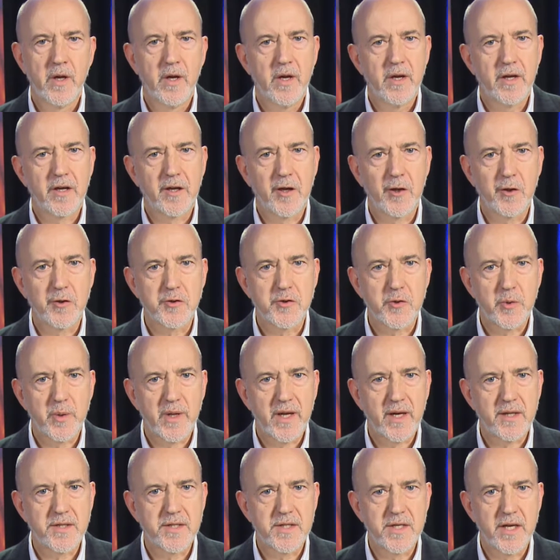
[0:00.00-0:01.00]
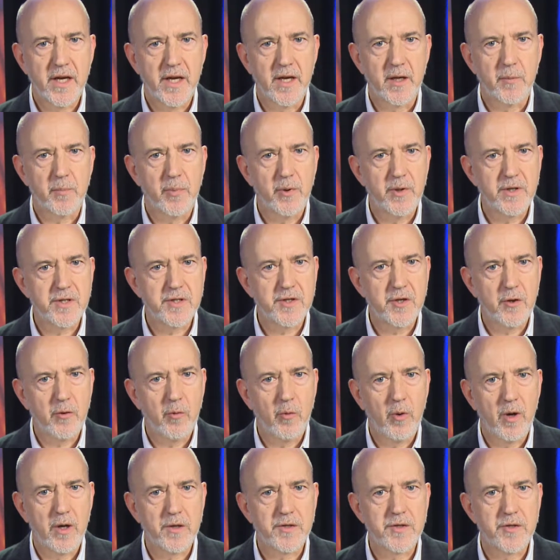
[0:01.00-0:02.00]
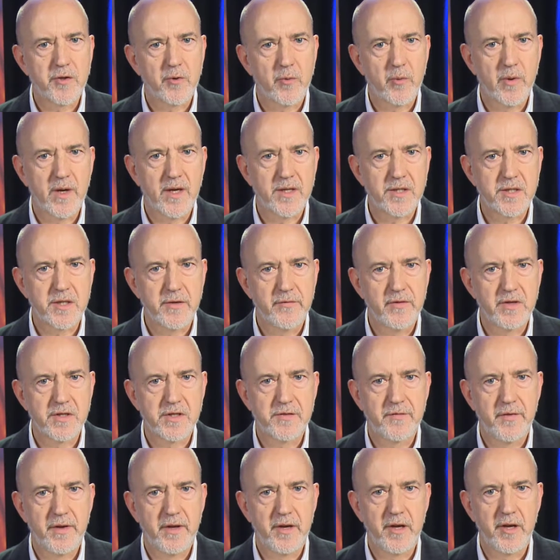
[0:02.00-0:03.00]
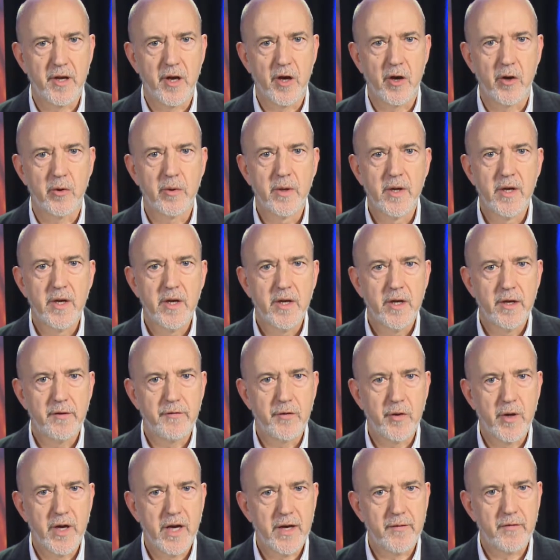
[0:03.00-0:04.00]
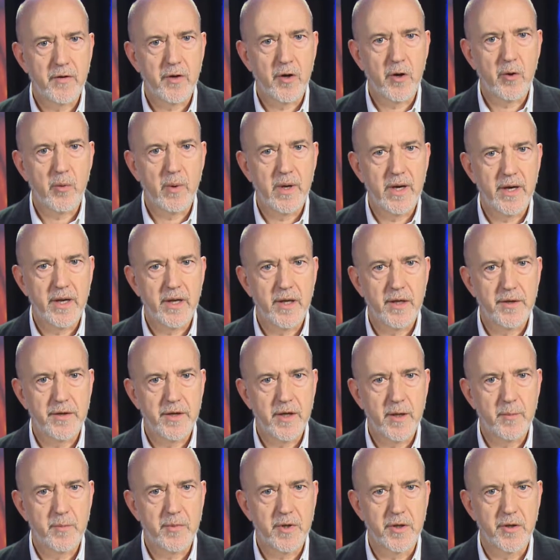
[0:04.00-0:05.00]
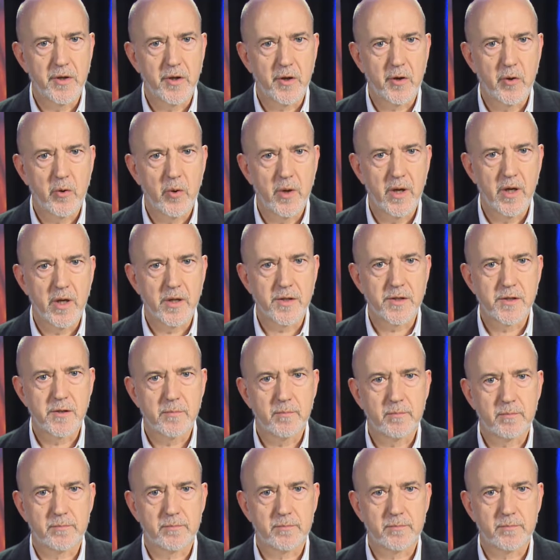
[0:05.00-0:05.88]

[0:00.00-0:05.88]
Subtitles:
It goes without saying, please don't watch the rest of this video if you haven't already attempted the quiz.